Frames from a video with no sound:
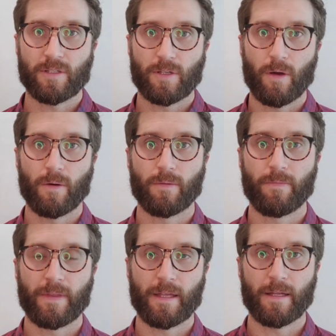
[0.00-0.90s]
So
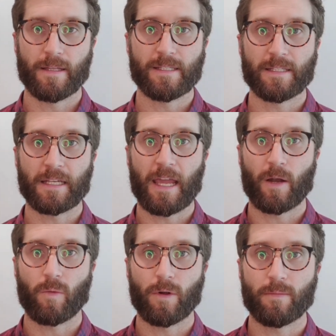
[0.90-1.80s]
this is a can
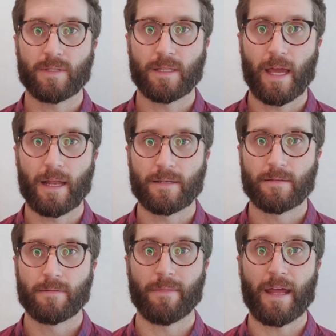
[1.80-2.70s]
of worms that
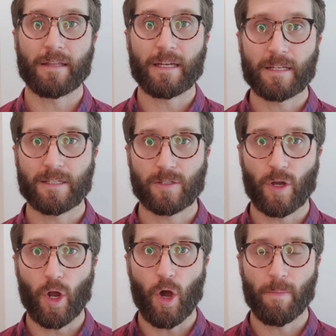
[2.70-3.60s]
analytics is
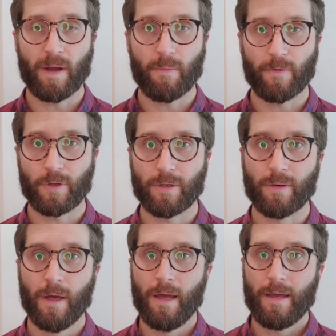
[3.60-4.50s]
going to open up for you.
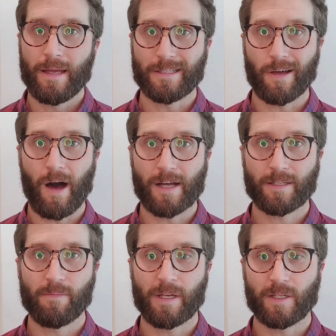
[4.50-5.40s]
It's
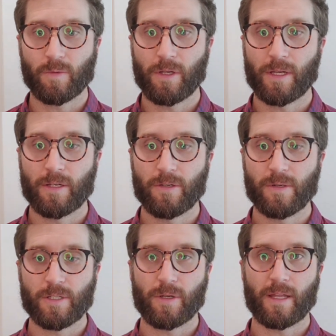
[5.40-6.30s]
awesome because what you can do
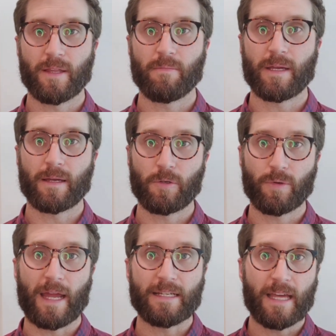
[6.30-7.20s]
is you can then
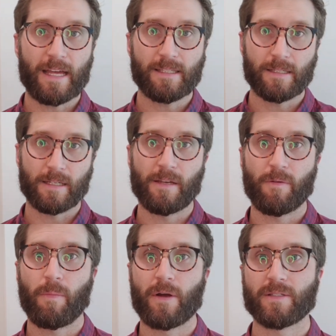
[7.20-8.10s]
create tests on
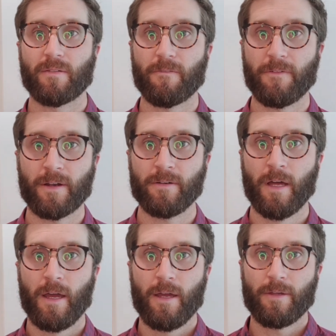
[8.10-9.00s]
different parts of the funnel.
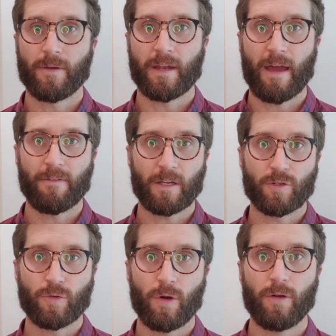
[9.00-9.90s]
You can have a
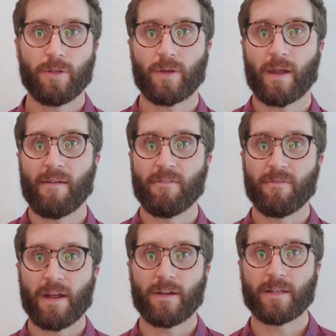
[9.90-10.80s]
control, you can have a
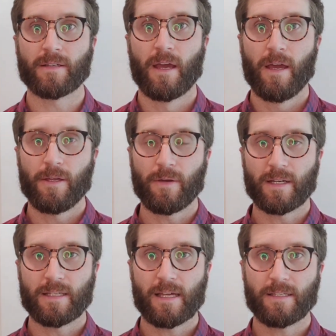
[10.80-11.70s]
variant, you can
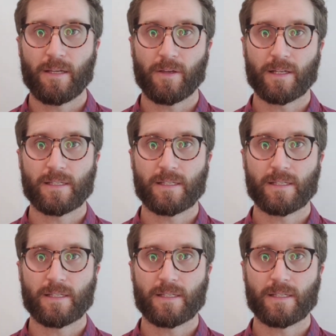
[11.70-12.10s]
test it, you can